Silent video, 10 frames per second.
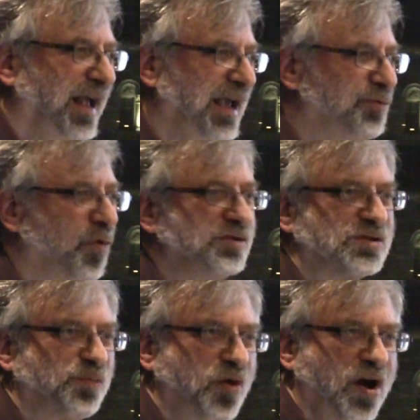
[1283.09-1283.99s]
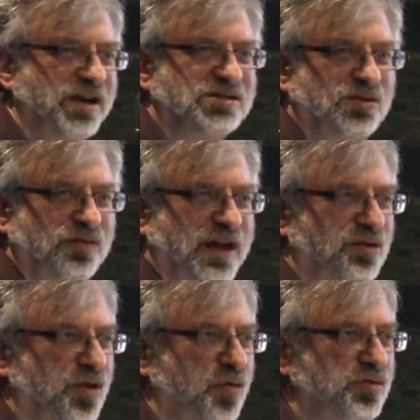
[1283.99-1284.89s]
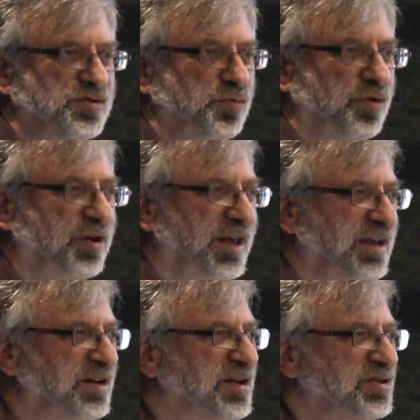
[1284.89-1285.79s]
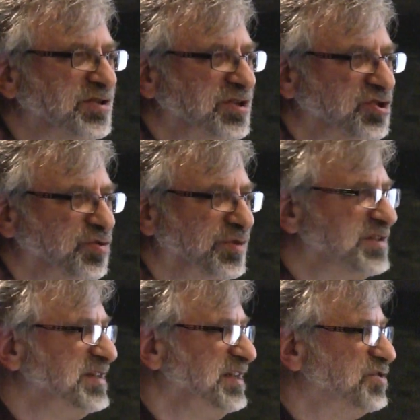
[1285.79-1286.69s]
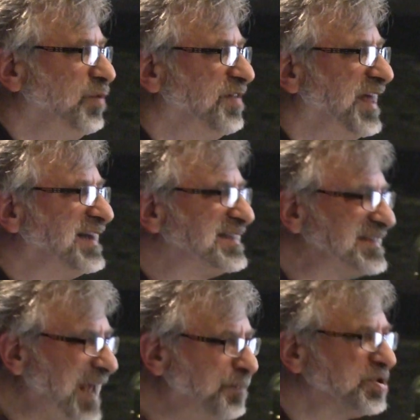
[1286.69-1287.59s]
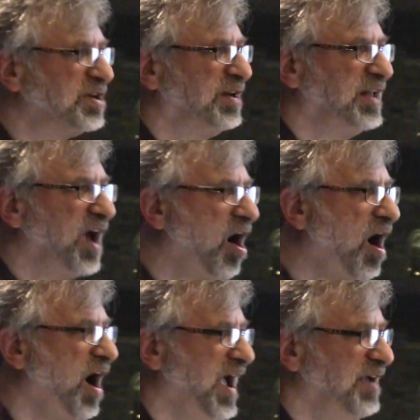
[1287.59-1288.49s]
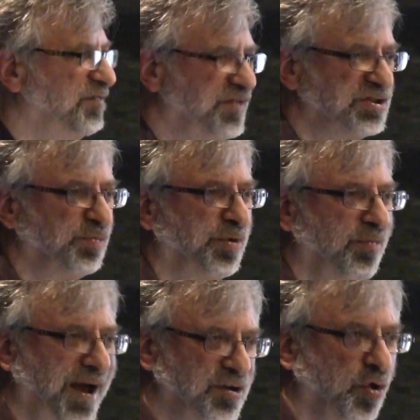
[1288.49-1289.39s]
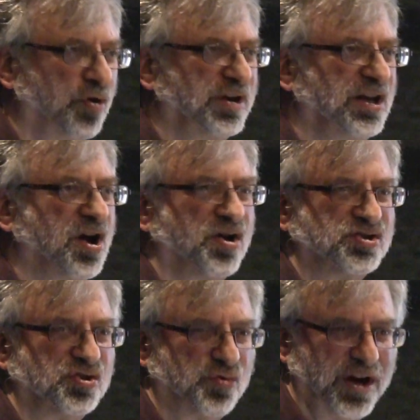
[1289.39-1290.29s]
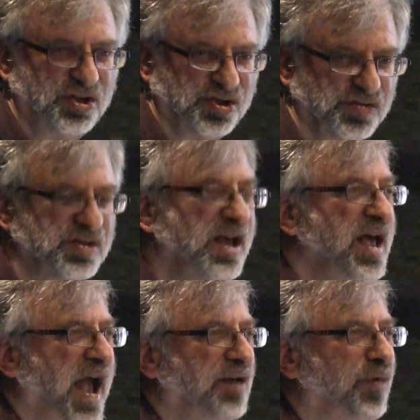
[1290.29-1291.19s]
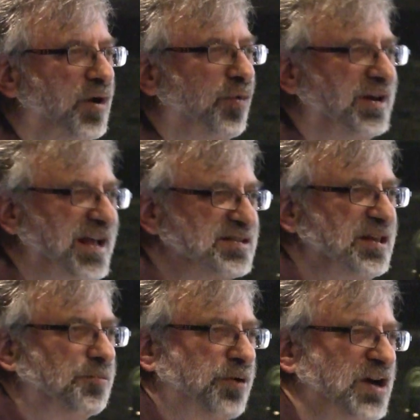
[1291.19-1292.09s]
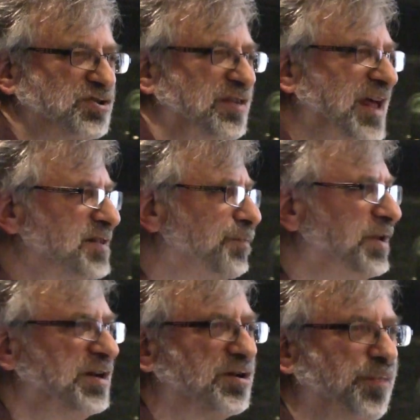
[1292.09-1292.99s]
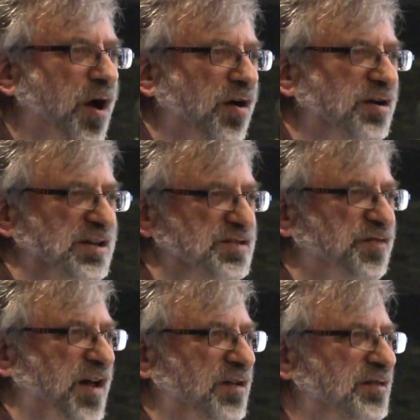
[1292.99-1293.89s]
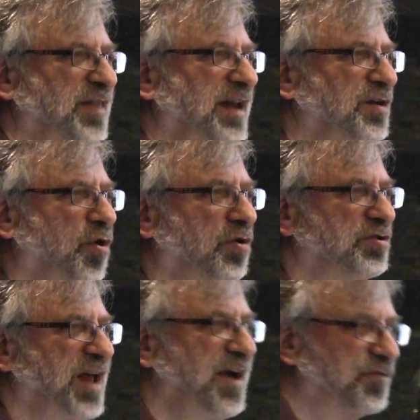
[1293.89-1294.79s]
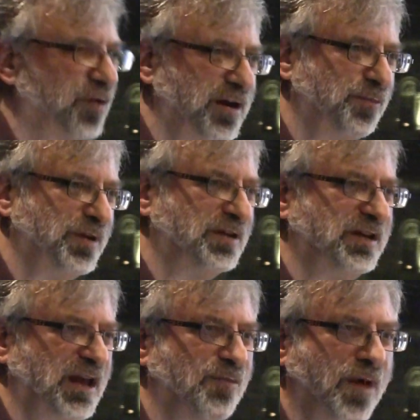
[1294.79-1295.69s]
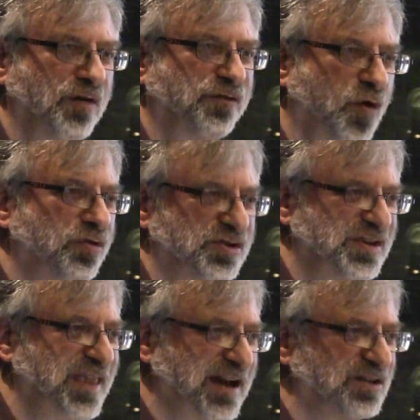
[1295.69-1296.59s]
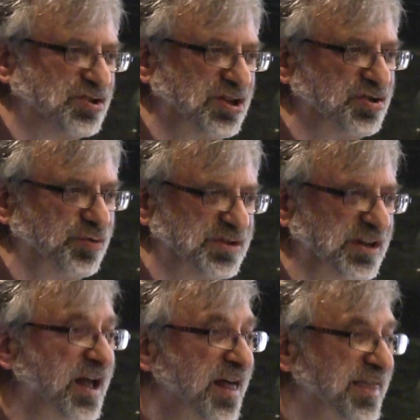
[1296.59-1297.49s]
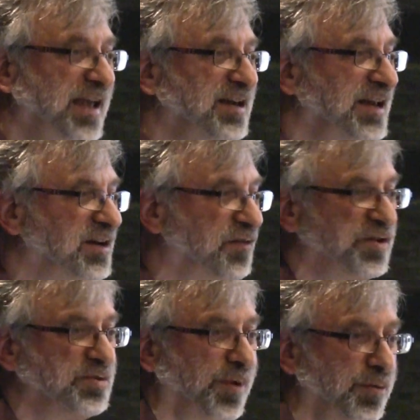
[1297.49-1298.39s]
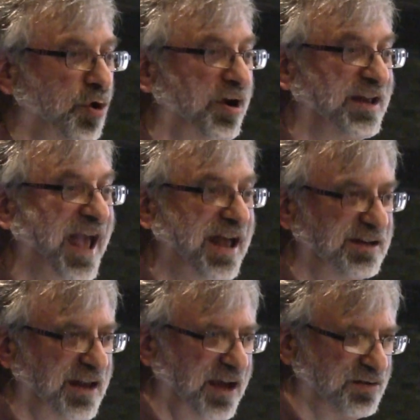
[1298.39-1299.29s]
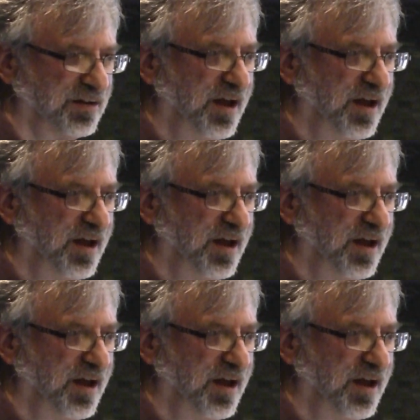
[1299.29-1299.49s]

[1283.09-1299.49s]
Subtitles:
It won't surprise you that those were in constituencies with exceptionally high visible minority concentrations, and where one gets the impression that the political parties felt that in order to have credibility among voters in that constituency, they needed a visible minority candidate.